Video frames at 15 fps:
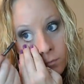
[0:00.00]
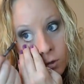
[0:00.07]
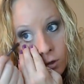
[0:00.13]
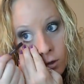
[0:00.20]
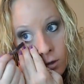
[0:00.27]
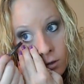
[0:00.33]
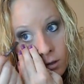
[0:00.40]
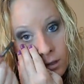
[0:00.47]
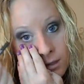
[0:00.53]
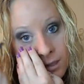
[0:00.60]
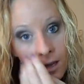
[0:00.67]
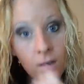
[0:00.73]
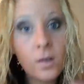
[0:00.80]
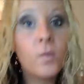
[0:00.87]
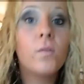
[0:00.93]
Pull your lids
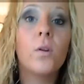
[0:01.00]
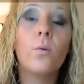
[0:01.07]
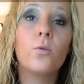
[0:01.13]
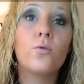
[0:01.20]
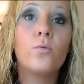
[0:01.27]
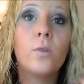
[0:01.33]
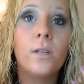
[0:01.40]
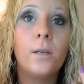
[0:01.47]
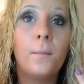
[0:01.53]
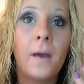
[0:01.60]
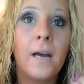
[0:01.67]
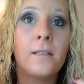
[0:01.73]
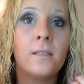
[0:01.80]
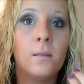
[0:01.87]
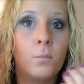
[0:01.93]
down, even though it's really
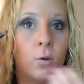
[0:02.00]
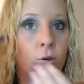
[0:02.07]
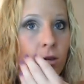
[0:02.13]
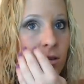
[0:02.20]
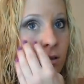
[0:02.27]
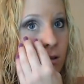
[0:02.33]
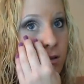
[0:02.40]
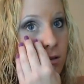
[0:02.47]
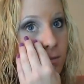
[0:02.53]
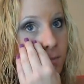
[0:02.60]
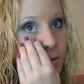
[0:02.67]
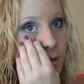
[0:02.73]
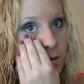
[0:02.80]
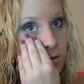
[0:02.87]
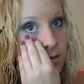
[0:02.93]
bad to pull your
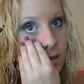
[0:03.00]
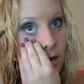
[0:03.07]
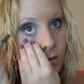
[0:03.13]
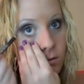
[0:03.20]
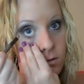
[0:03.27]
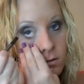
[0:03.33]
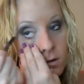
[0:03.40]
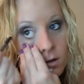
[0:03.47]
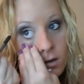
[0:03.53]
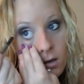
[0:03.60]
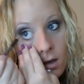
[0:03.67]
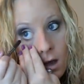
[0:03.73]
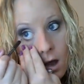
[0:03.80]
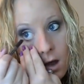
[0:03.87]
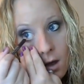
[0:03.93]
lids down
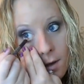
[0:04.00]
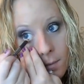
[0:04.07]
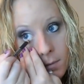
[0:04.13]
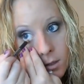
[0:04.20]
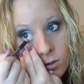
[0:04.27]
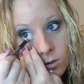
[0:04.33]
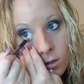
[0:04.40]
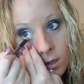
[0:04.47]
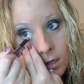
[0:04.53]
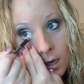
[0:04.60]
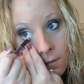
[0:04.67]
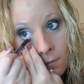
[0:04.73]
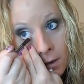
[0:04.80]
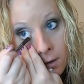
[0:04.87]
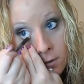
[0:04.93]
because you could
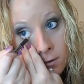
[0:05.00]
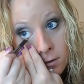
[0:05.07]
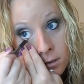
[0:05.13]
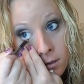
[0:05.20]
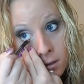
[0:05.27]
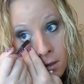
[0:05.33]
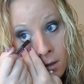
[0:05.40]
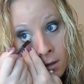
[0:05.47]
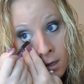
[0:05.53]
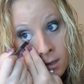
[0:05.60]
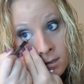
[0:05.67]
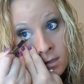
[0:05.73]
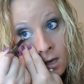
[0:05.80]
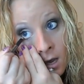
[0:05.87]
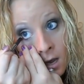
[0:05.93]
get wrinkles,
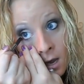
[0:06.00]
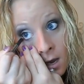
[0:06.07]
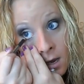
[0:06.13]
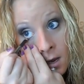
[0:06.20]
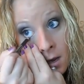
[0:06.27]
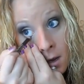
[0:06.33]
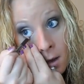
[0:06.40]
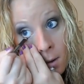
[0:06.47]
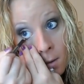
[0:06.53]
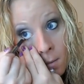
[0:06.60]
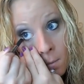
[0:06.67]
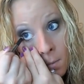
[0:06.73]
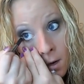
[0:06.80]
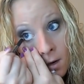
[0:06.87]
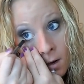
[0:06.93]
they say,
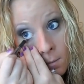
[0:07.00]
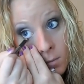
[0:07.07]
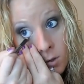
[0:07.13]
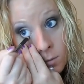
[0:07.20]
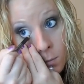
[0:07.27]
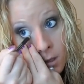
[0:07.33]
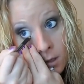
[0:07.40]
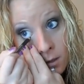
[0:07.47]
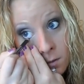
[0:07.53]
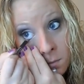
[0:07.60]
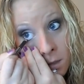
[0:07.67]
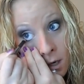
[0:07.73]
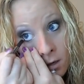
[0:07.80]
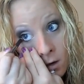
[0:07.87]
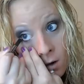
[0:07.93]
but I'm just putting this
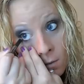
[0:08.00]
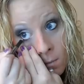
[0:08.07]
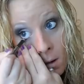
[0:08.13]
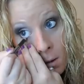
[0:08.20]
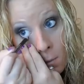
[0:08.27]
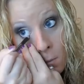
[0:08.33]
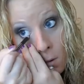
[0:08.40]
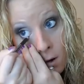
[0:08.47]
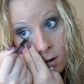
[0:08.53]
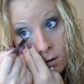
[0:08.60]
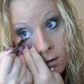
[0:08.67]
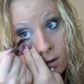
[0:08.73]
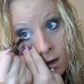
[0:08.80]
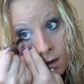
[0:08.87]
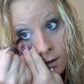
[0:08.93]
black on my
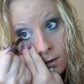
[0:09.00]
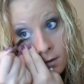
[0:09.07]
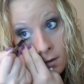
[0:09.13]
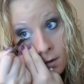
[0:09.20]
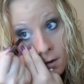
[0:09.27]
waterline.